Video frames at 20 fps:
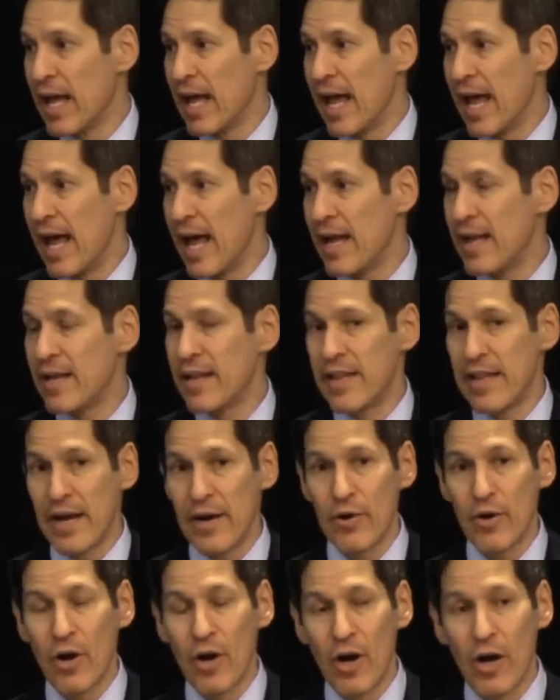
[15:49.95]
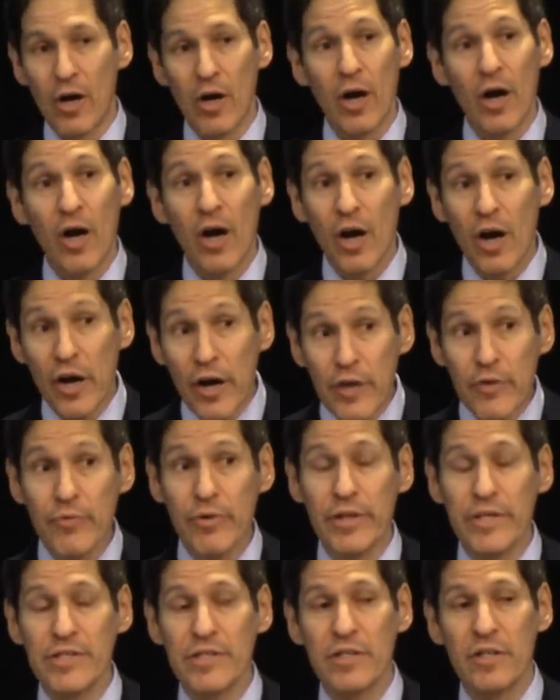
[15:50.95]
And there are
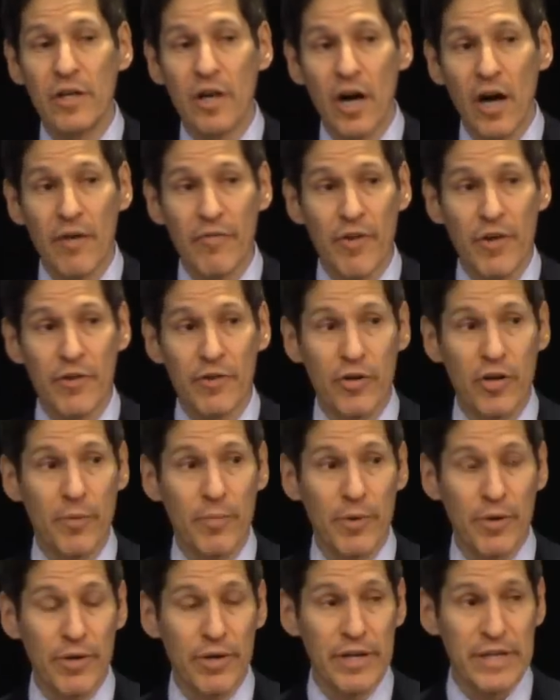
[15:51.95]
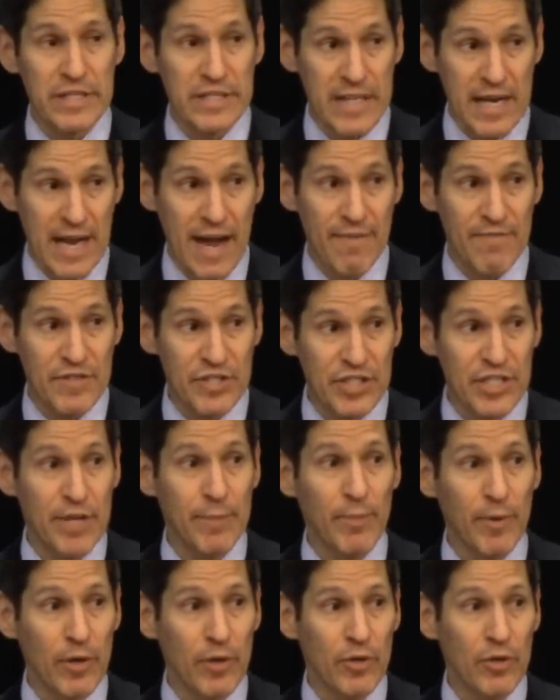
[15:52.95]
hundreds of other communities that have
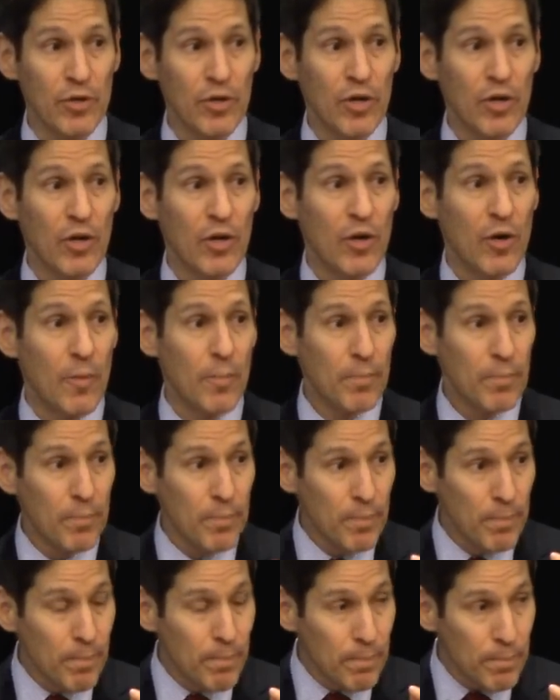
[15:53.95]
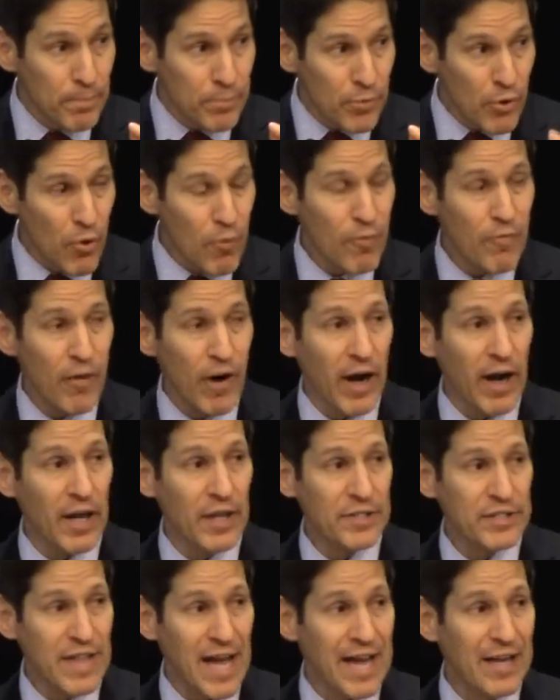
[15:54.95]
similar
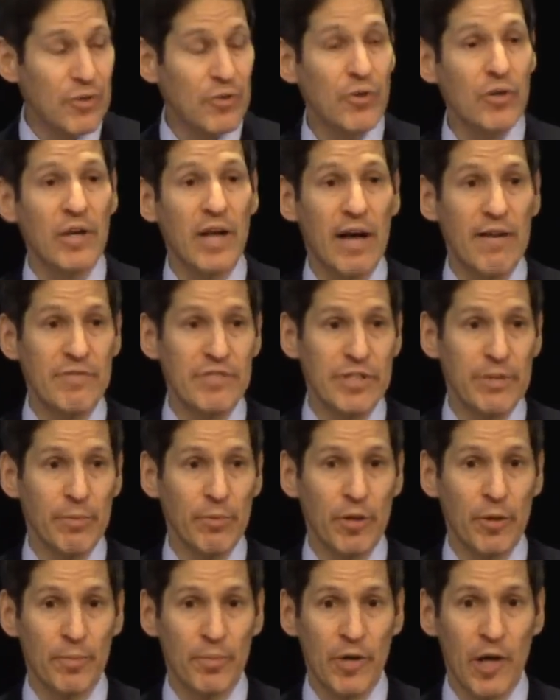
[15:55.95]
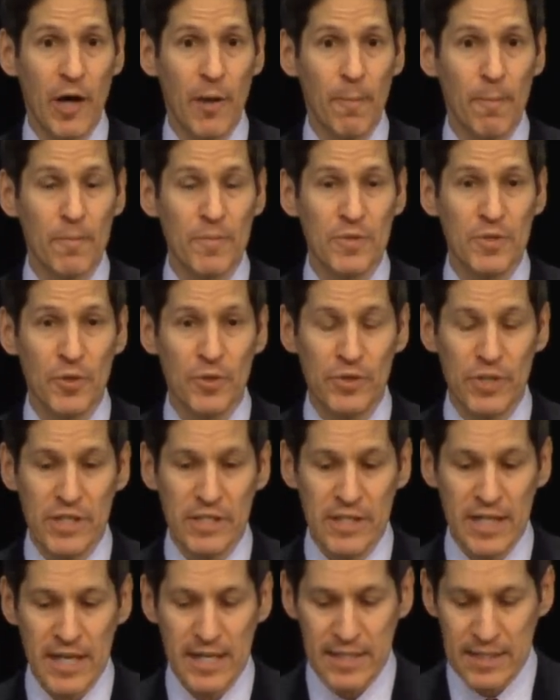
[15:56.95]
profiles and could have similar problems. So
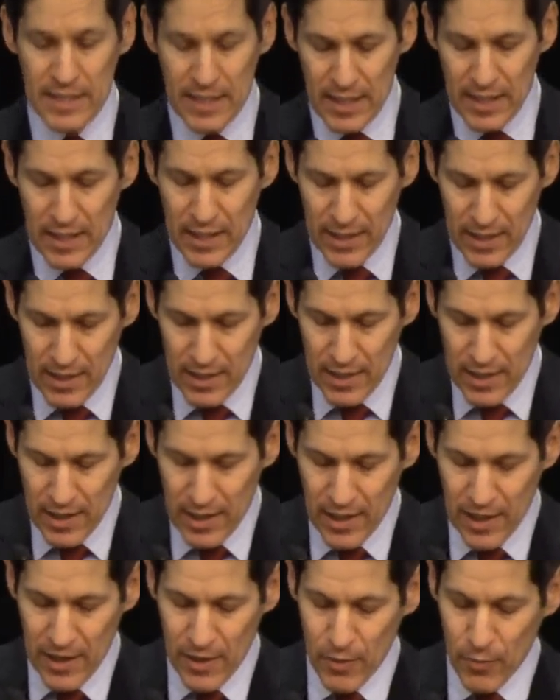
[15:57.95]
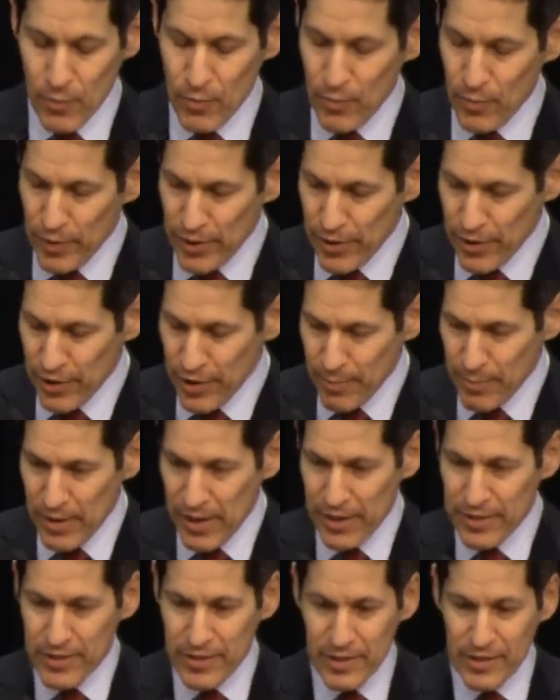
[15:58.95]
just as uh, we heard
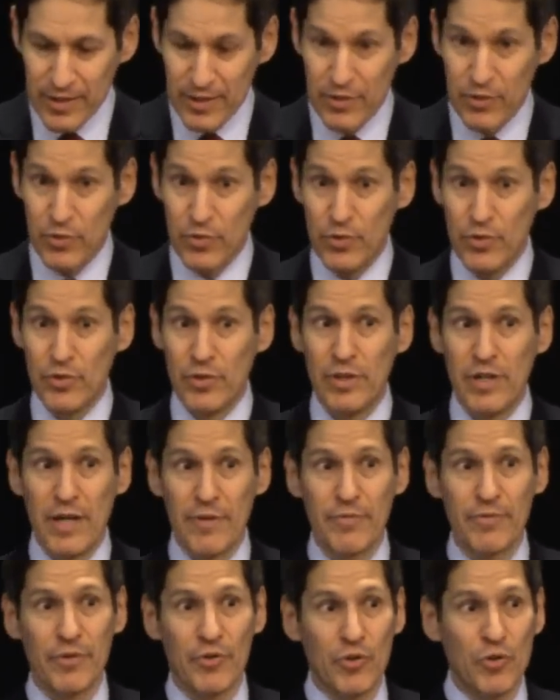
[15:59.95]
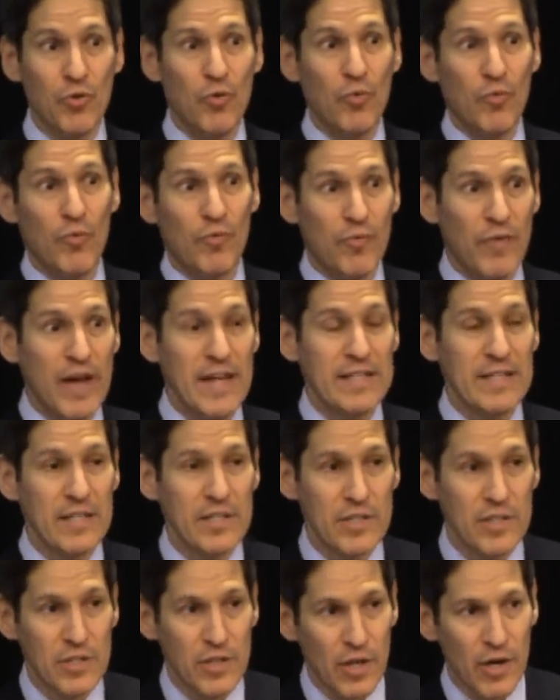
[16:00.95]
about the different two
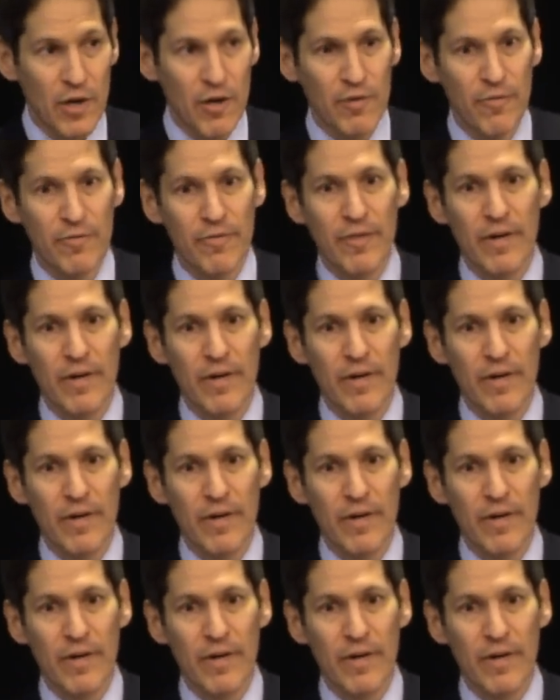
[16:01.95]
phases of